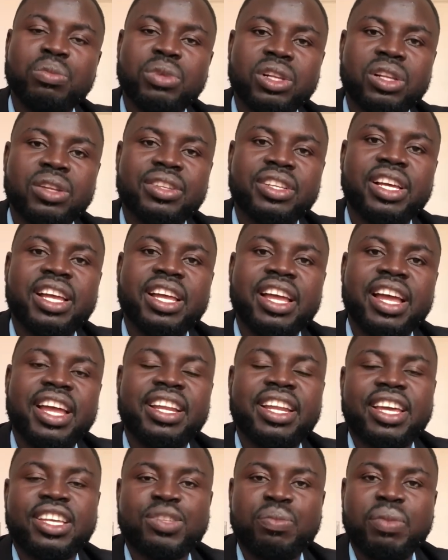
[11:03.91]
build
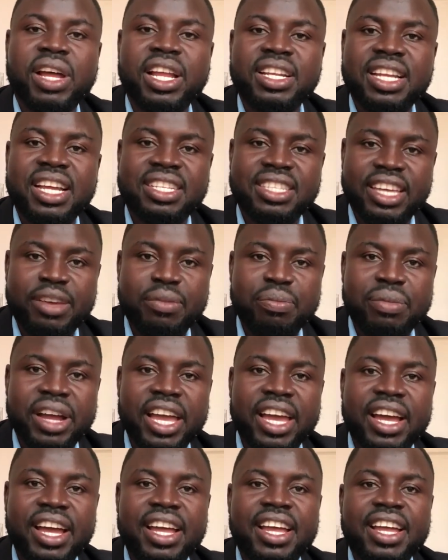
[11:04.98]
and expand that
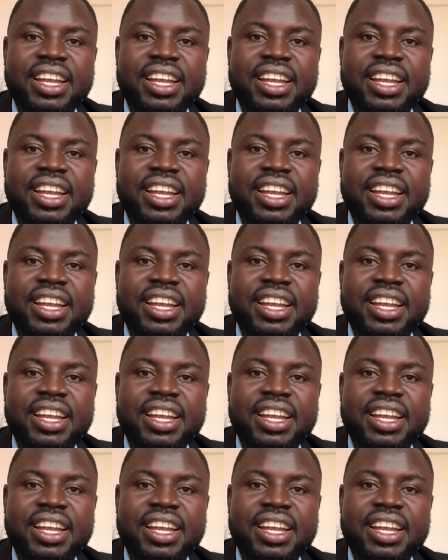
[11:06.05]
empire.